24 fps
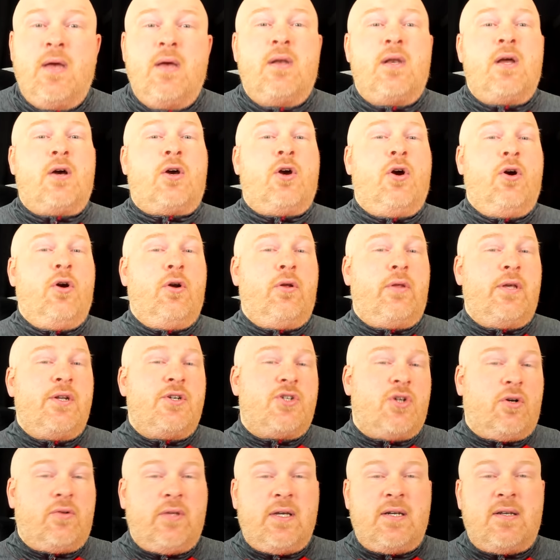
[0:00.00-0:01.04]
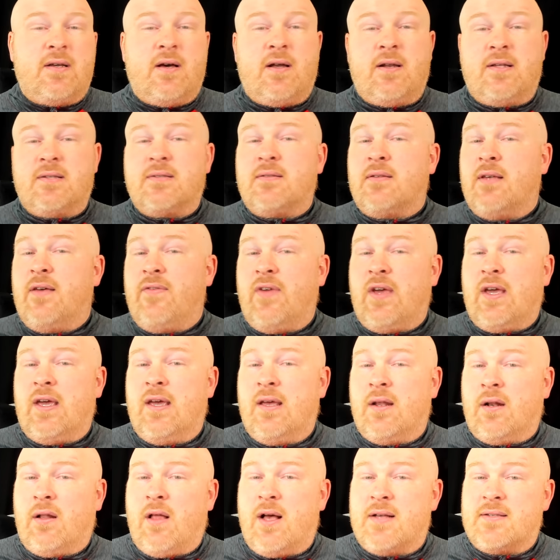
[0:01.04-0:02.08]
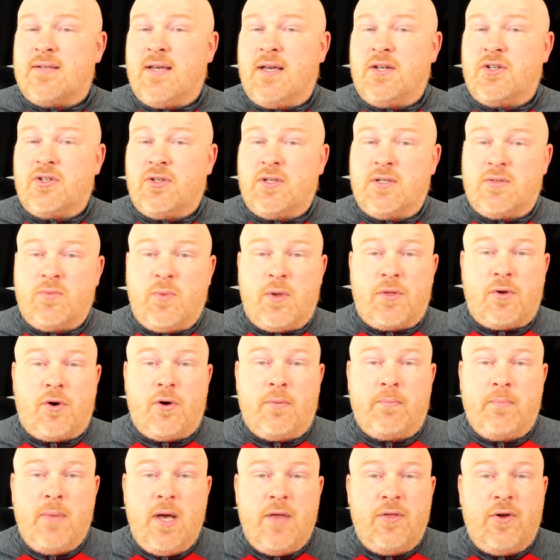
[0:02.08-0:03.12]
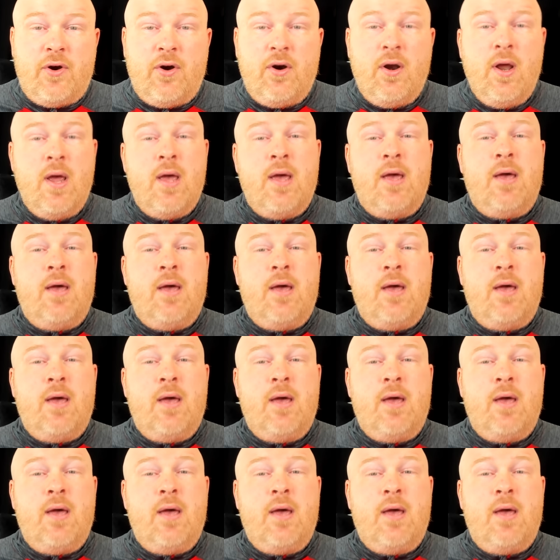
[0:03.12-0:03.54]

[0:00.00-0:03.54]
Now, currently, Jolie Dunn is living in Los Angeles with her mother,